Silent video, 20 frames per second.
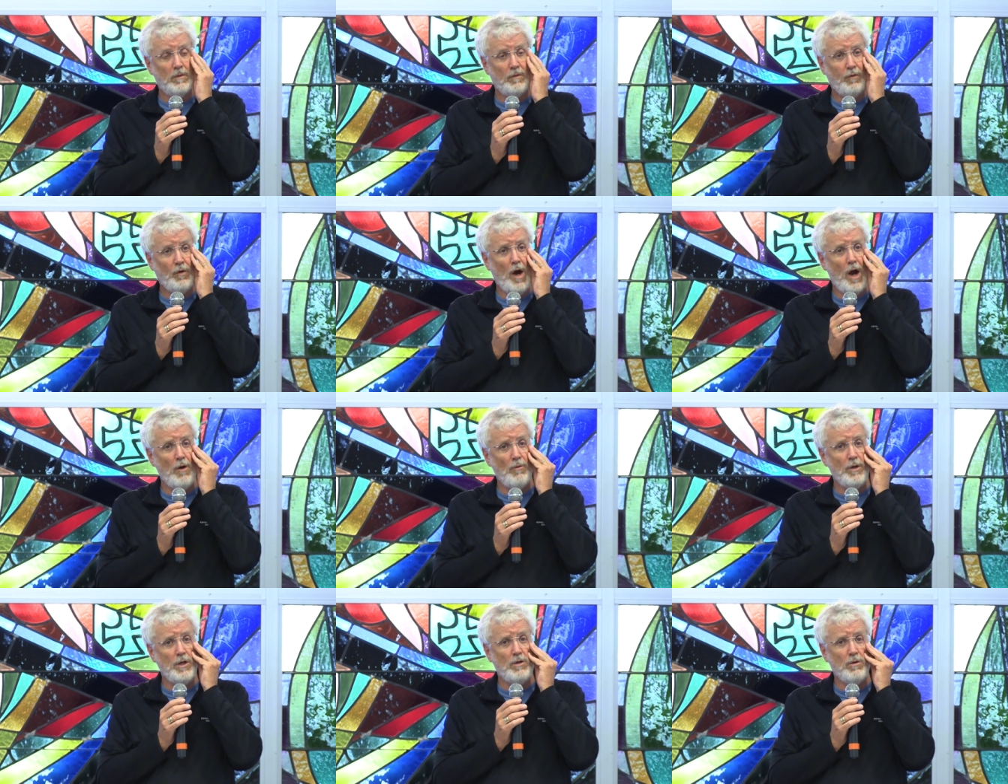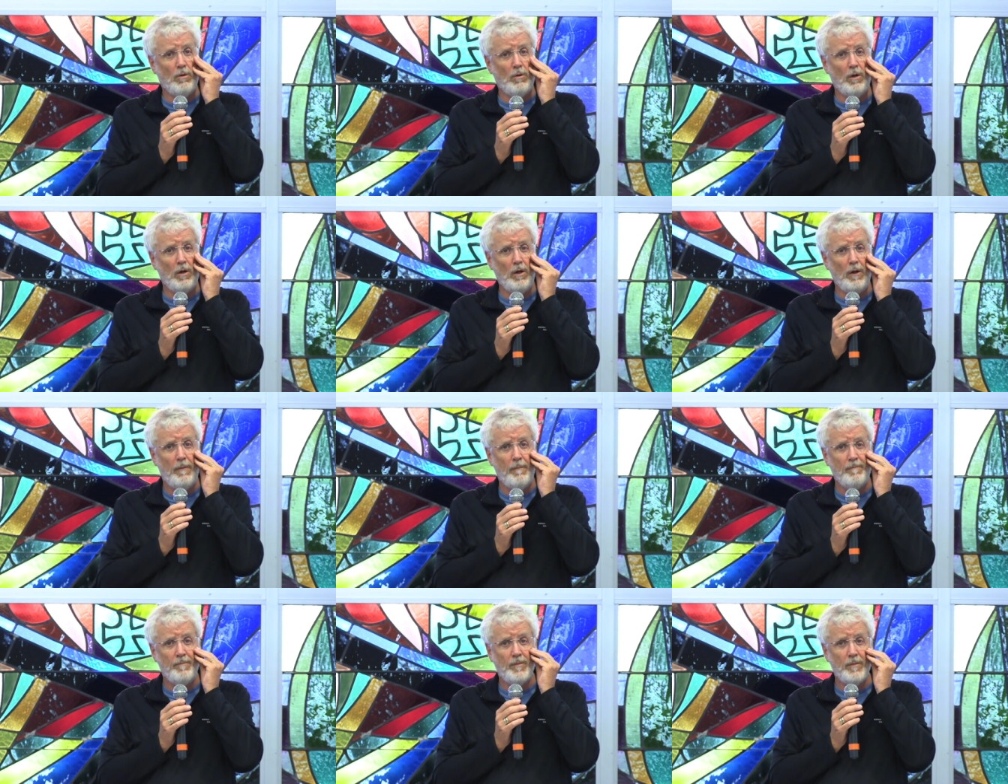friary
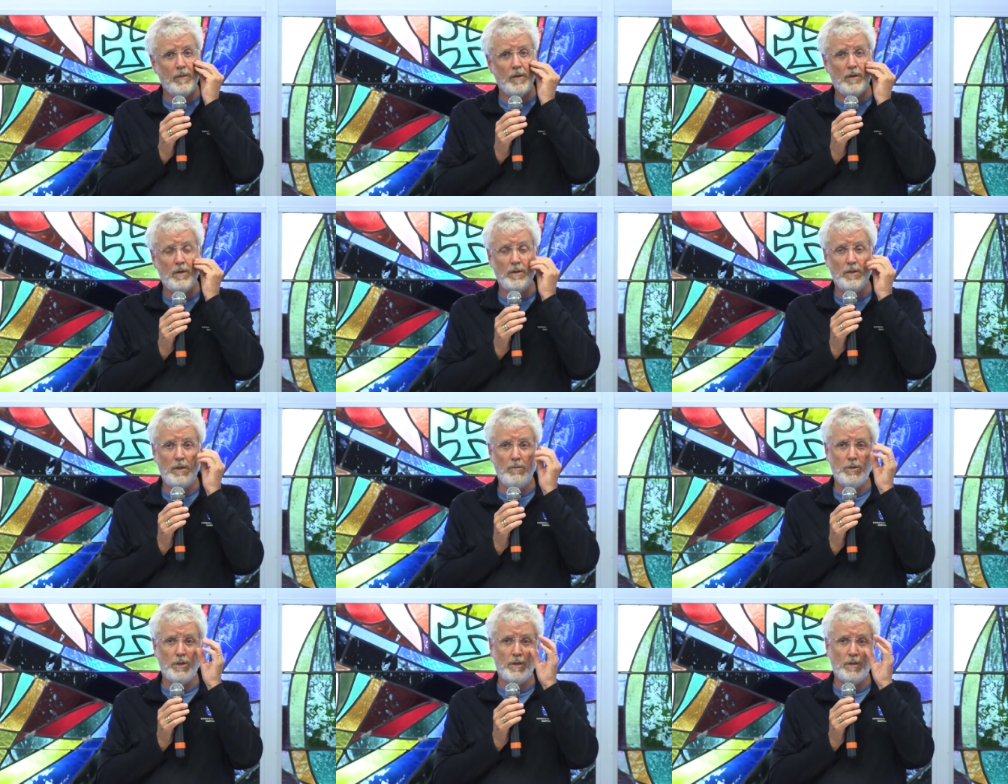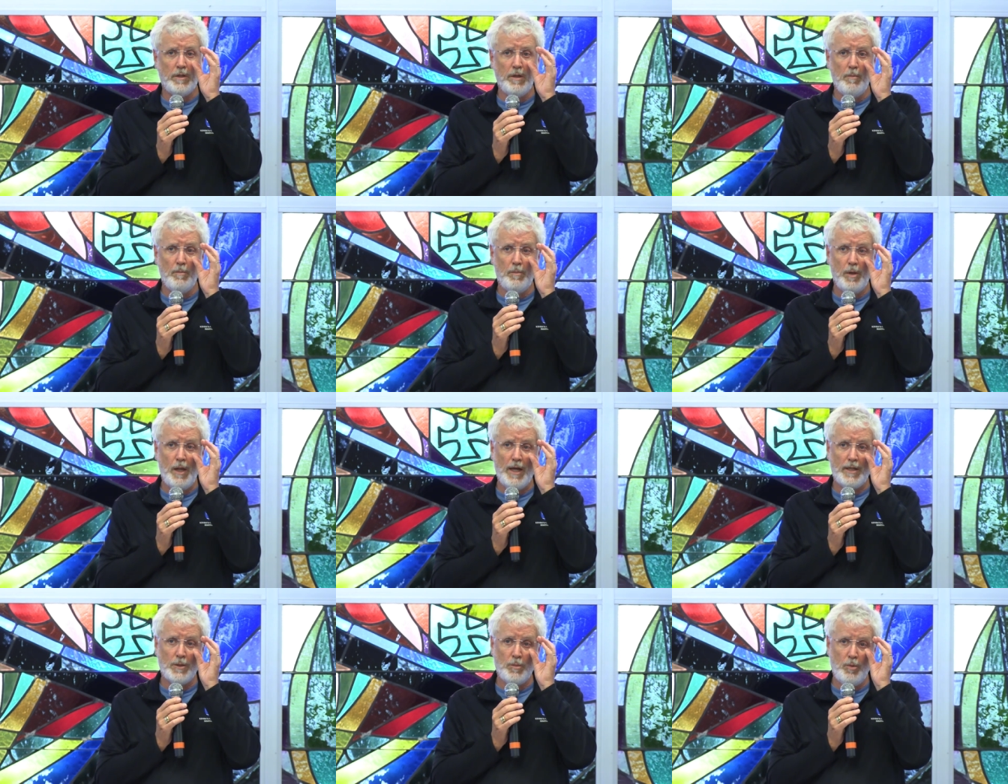door because he was a
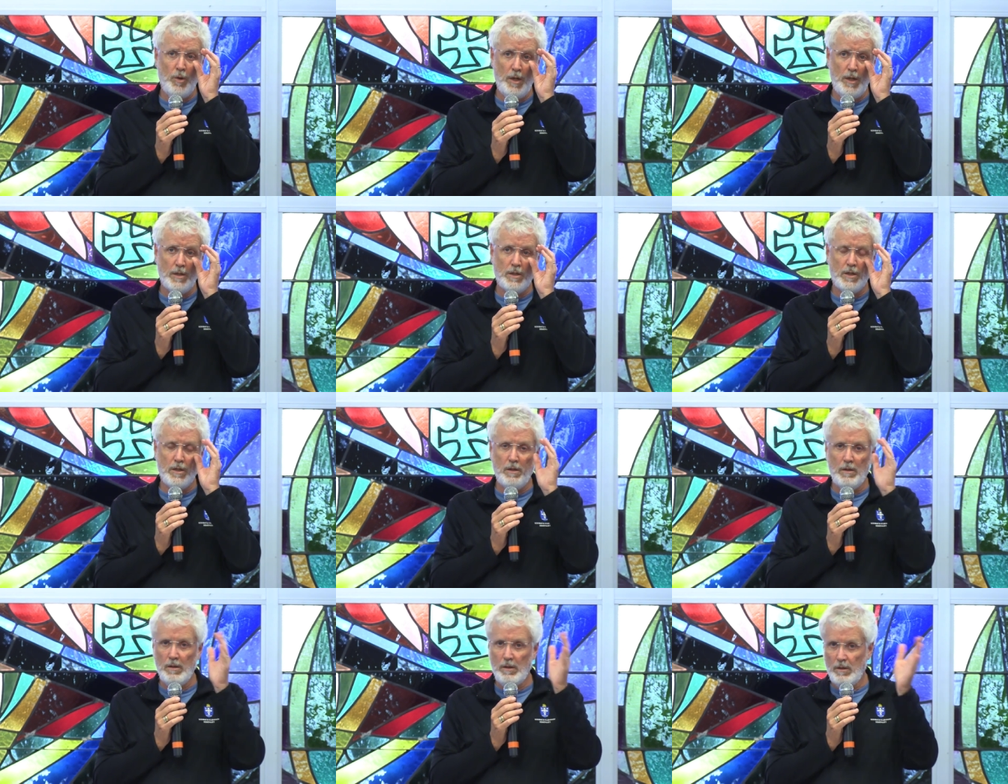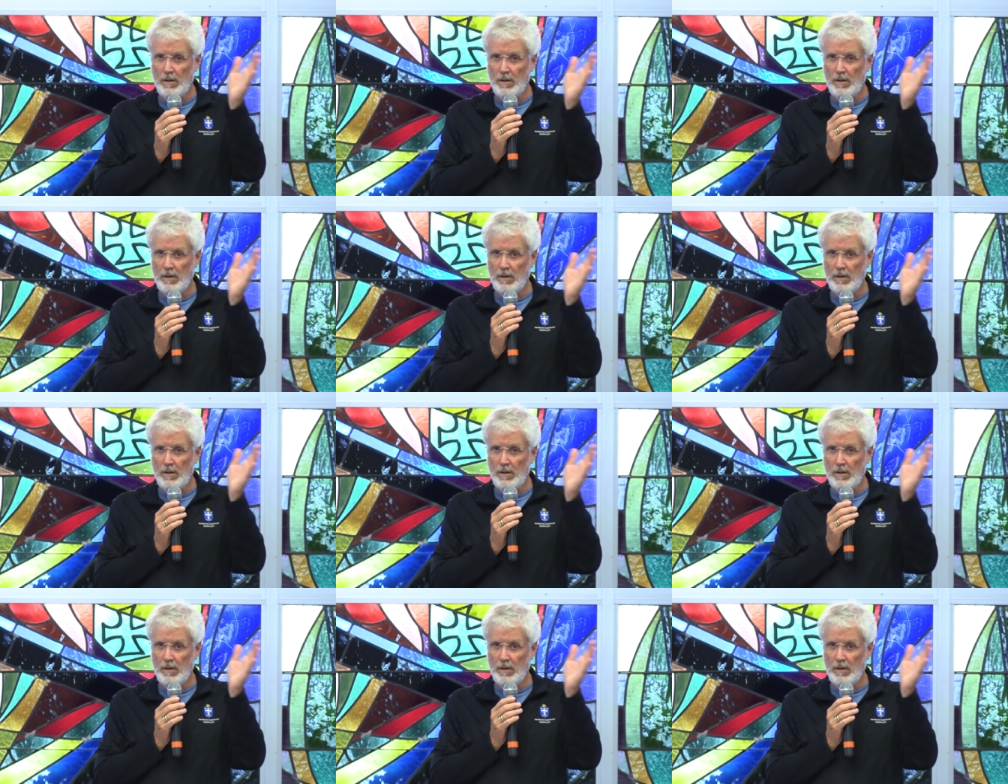simplex priest.